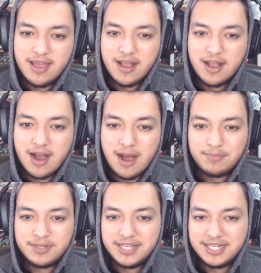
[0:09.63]

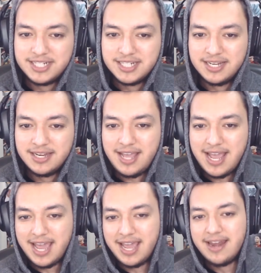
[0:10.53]
competition,
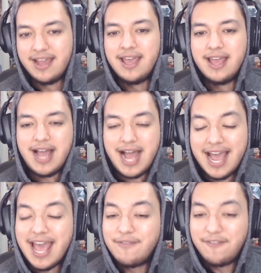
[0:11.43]
and I
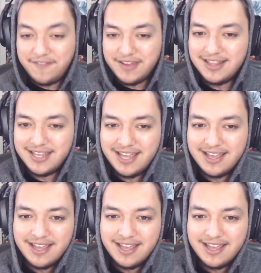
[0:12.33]
have a feeling